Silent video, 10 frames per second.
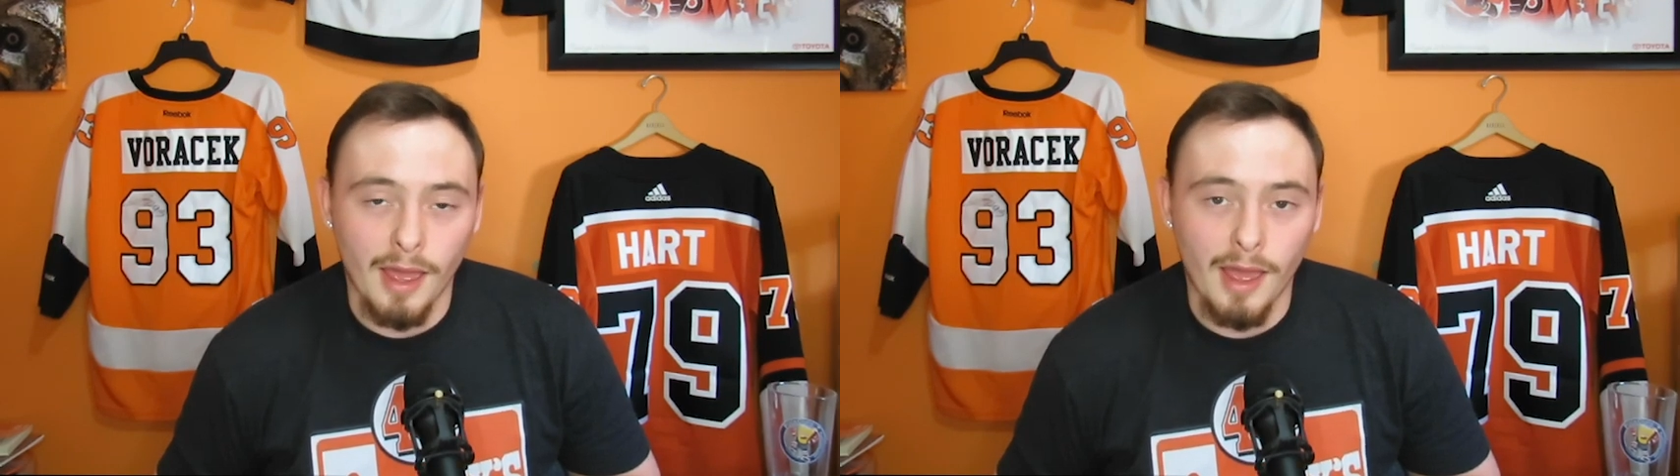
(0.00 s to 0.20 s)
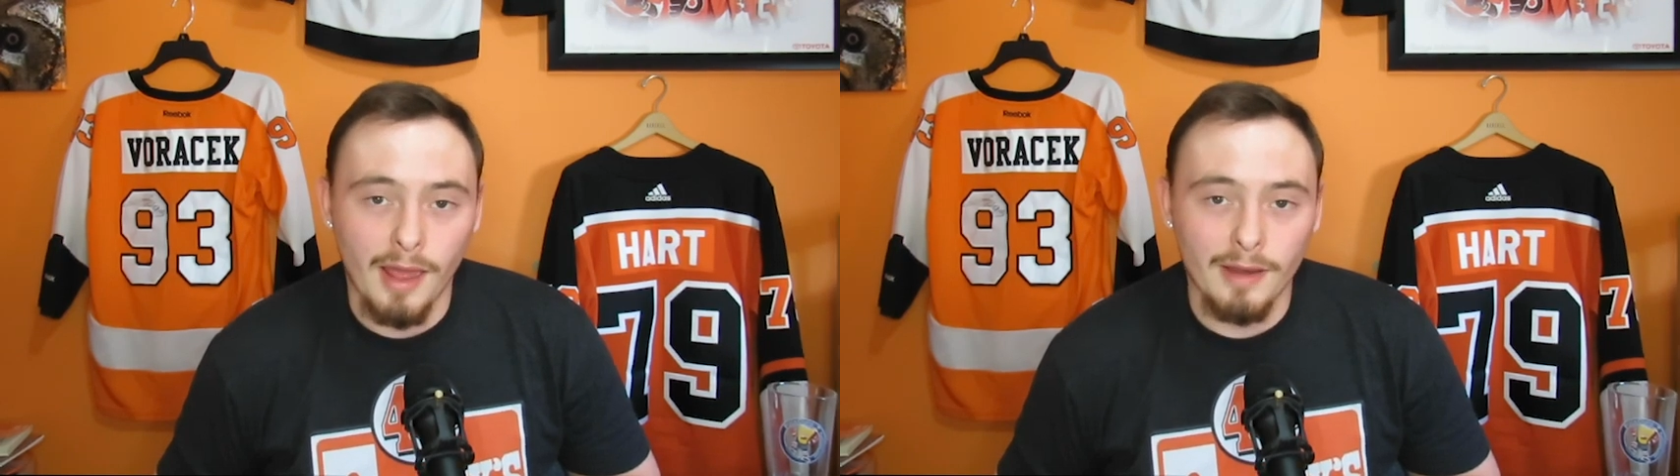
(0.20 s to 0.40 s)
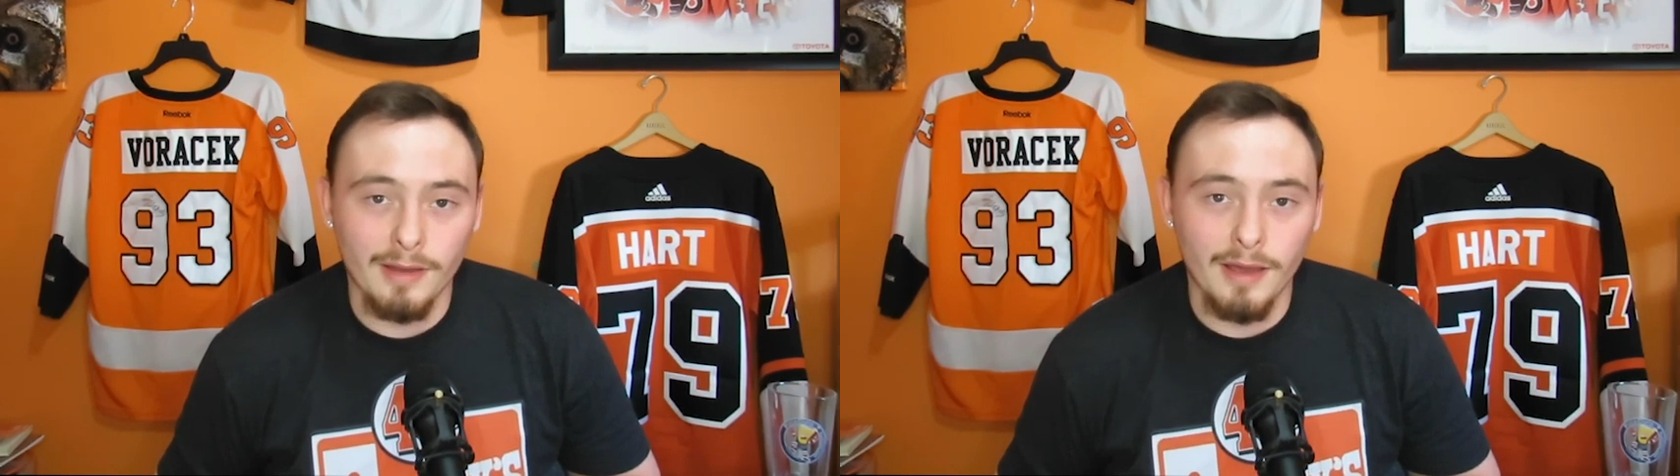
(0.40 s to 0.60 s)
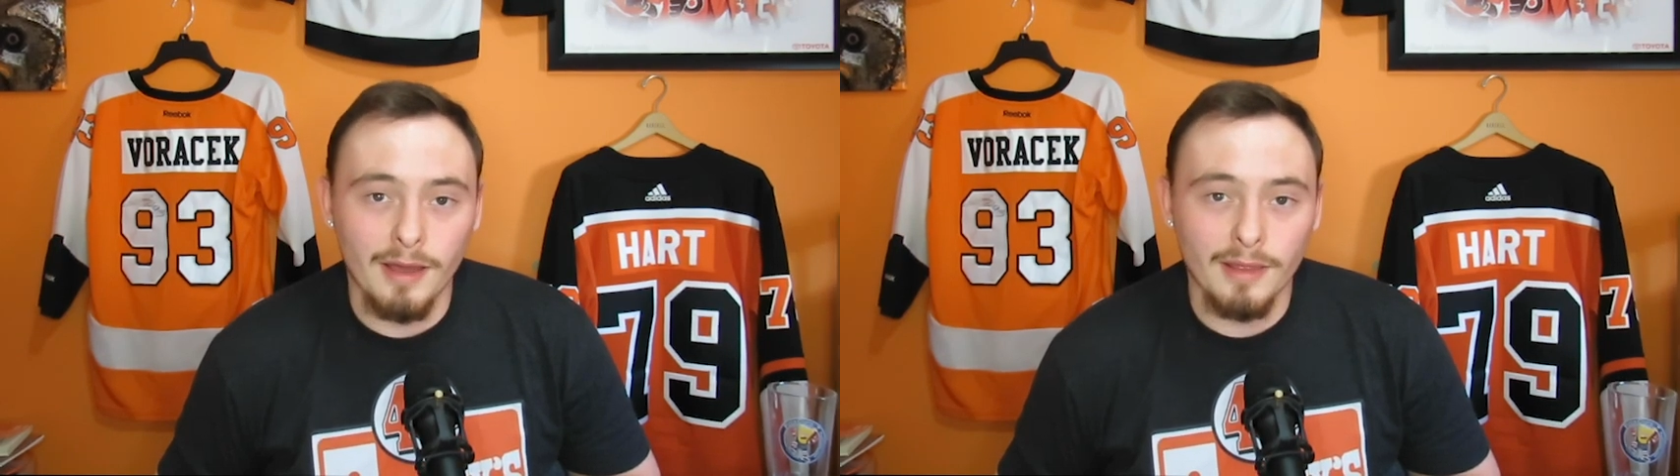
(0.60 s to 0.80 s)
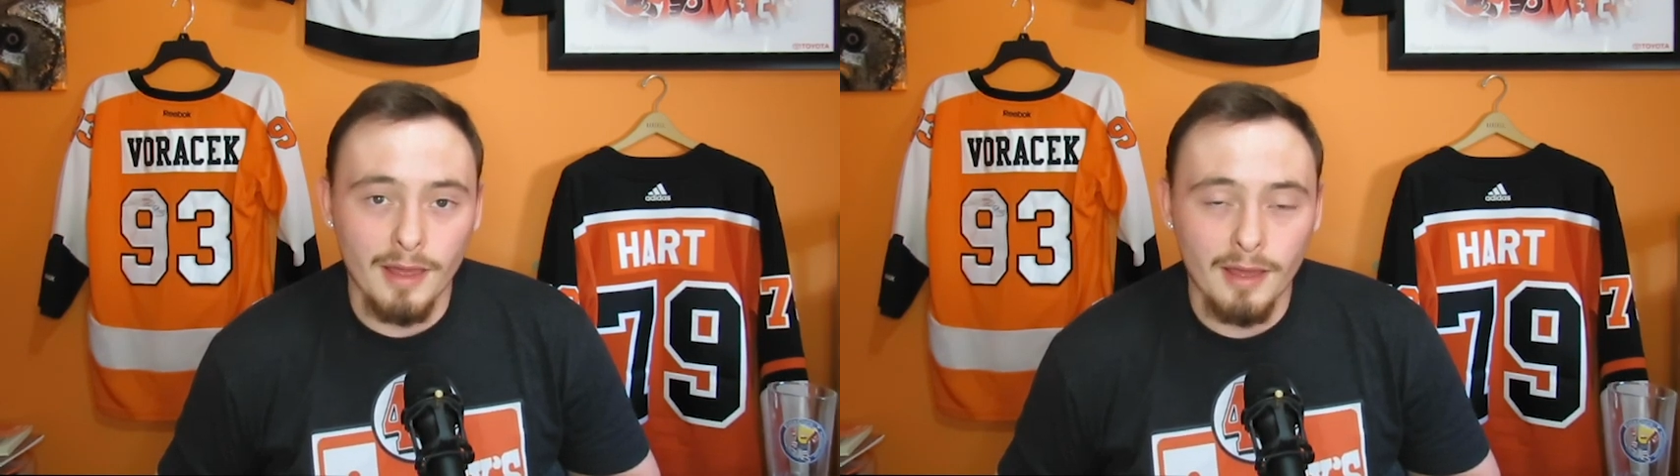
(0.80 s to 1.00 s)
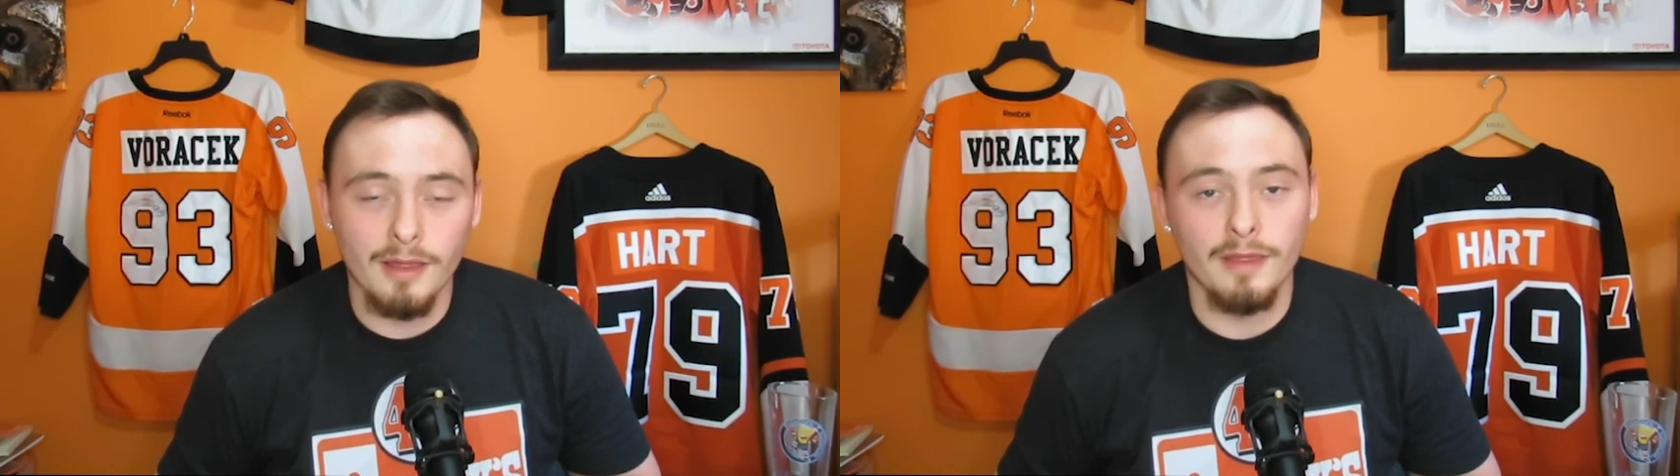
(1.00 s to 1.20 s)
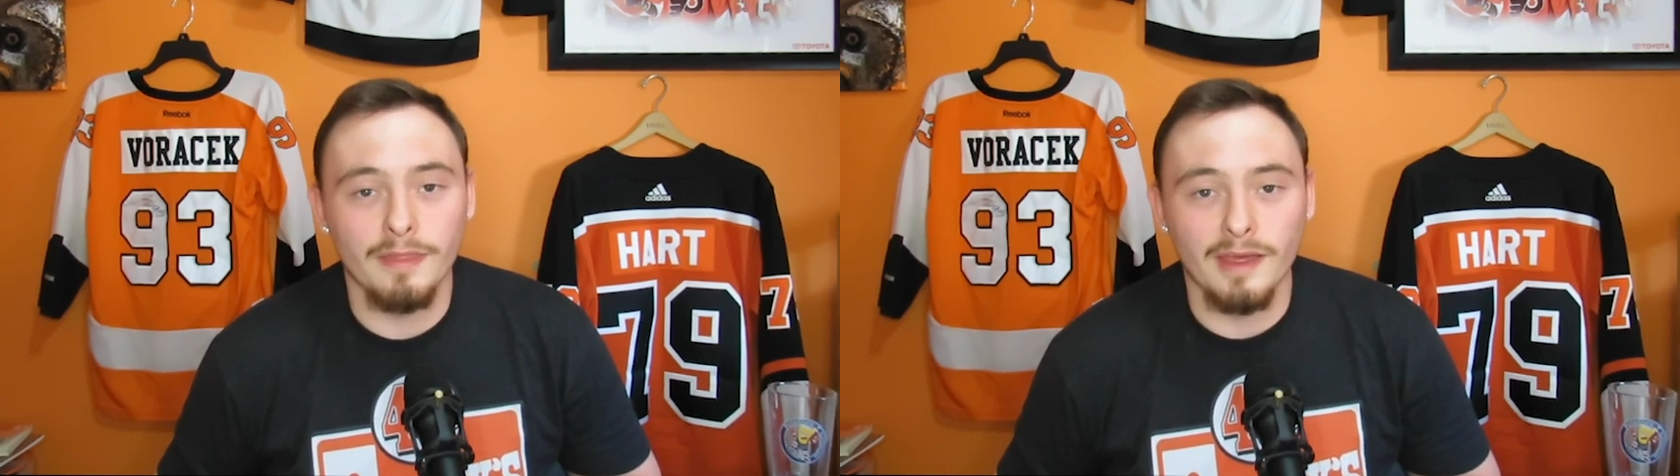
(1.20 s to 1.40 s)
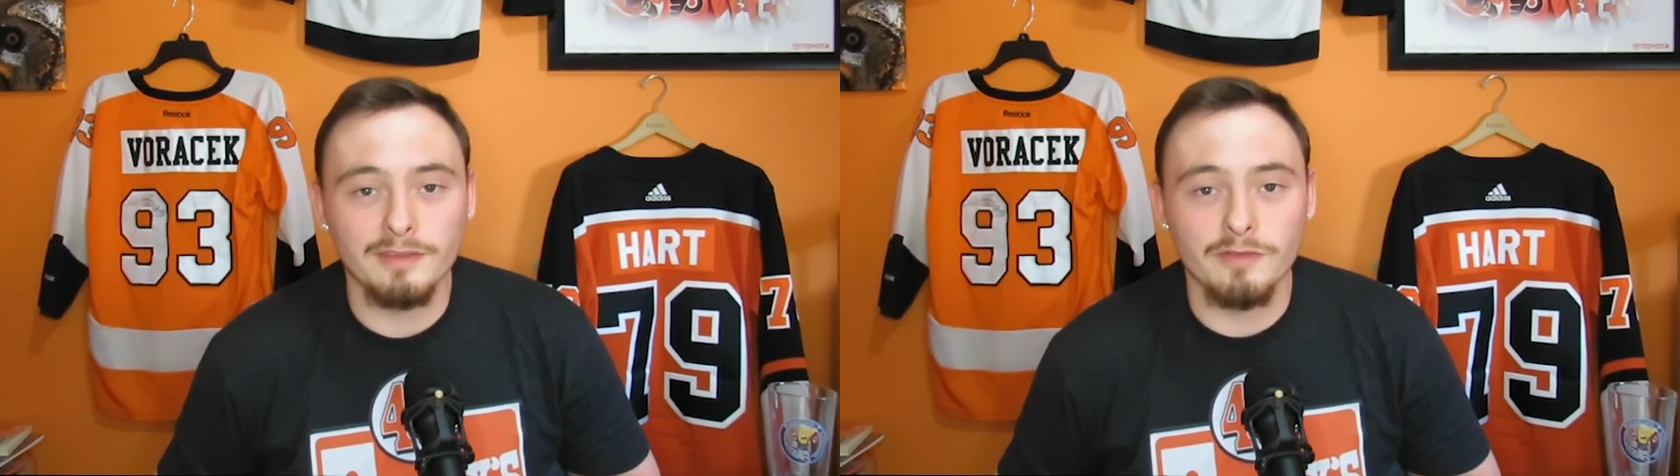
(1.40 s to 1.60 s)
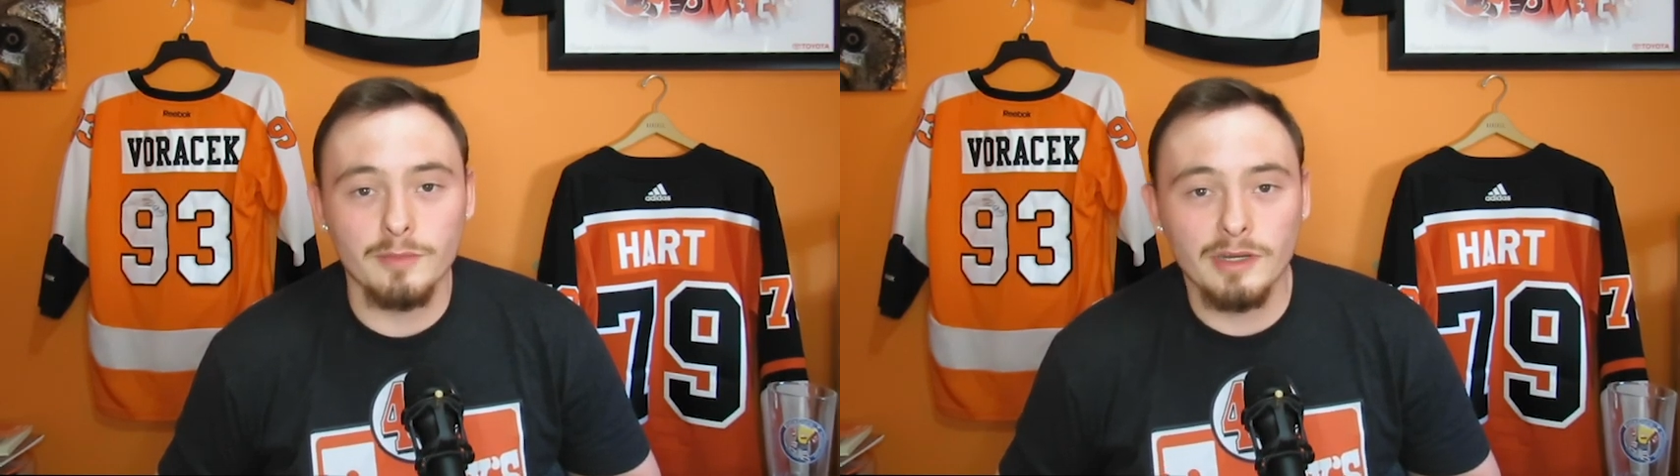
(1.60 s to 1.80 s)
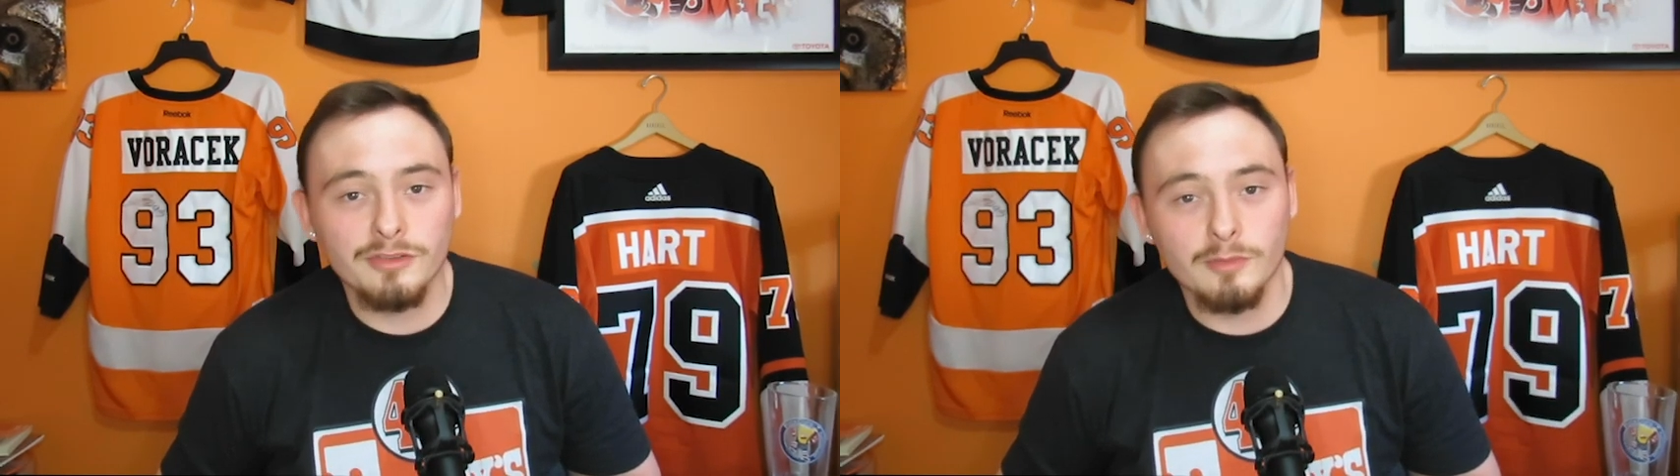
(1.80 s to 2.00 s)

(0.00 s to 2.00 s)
And yeah, thanks everybody